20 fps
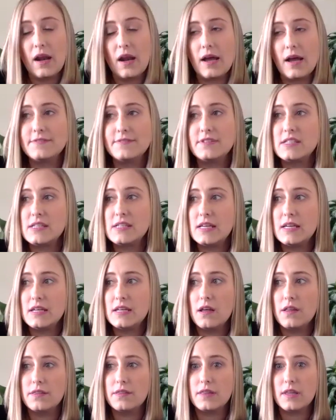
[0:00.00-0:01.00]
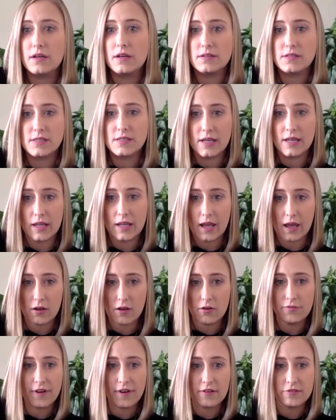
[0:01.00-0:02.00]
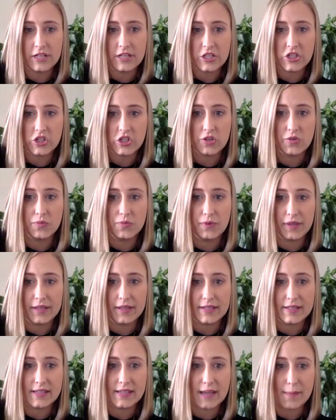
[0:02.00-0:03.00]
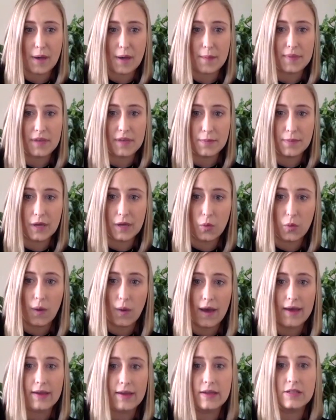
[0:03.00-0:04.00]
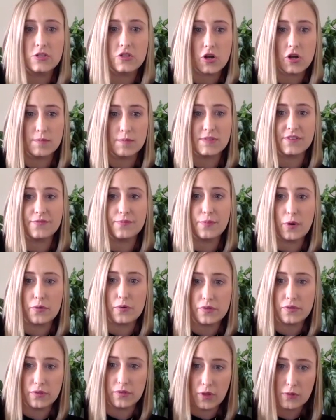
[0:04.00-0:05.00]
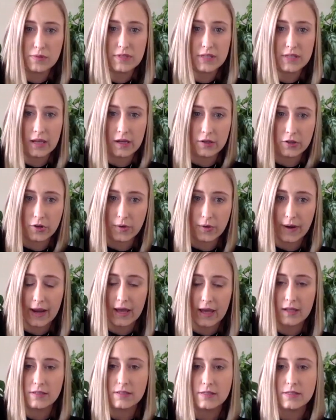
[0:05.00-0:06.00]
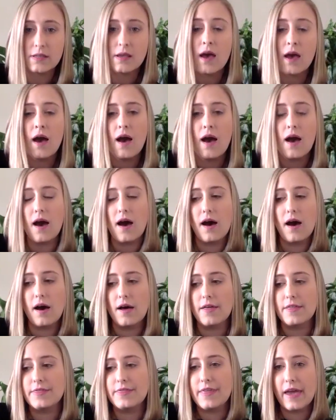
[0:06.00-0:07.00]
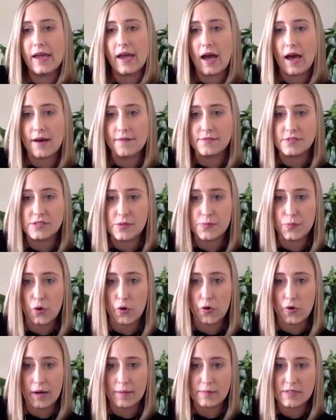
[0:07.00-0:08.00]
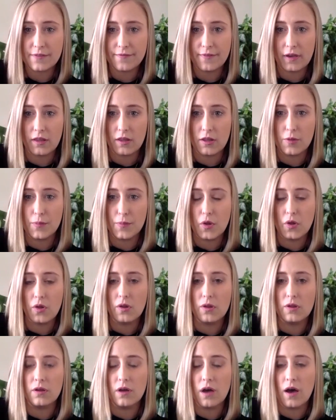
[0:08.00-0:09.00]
I've seen the San Diego Foundation really step up in a big way in terms of both loans and grants. They have some programs available